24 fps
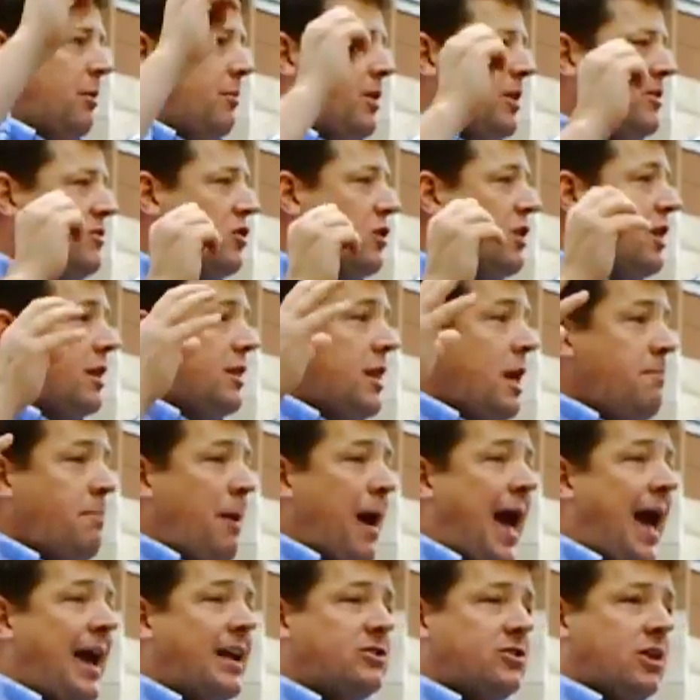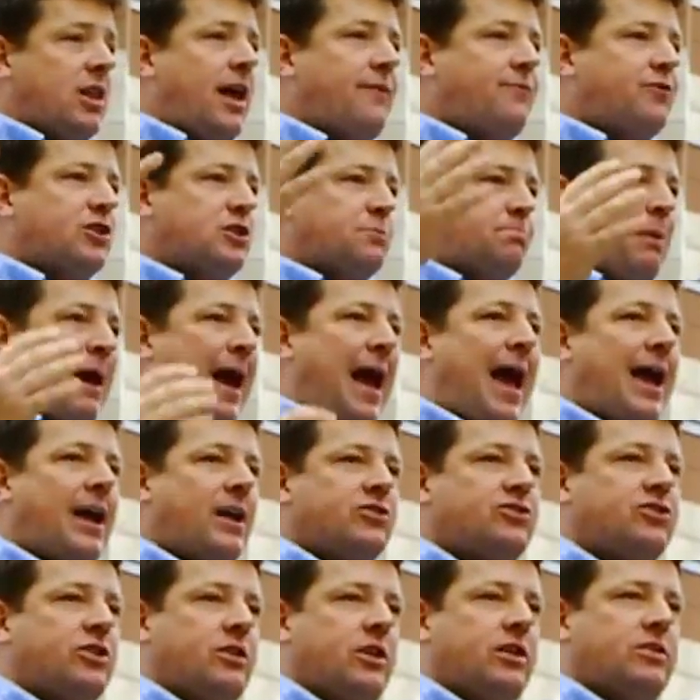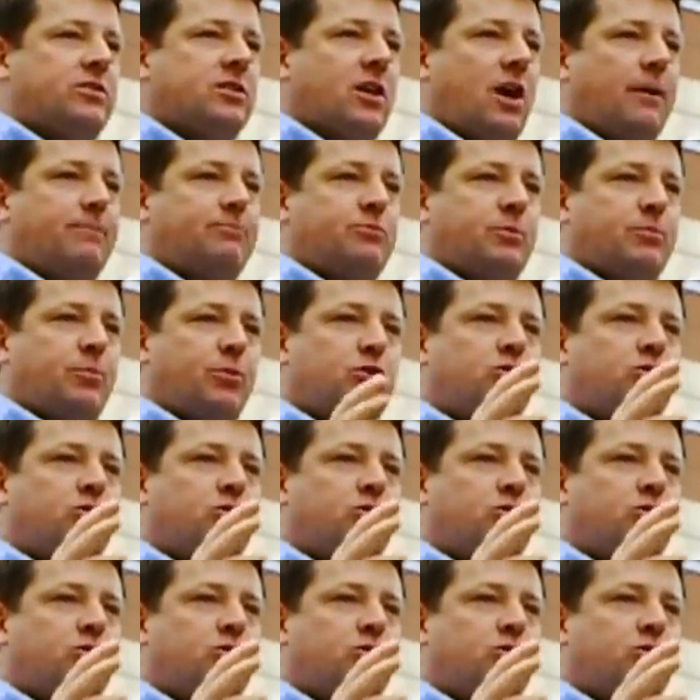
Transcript: see, the left is packaging this up to persuade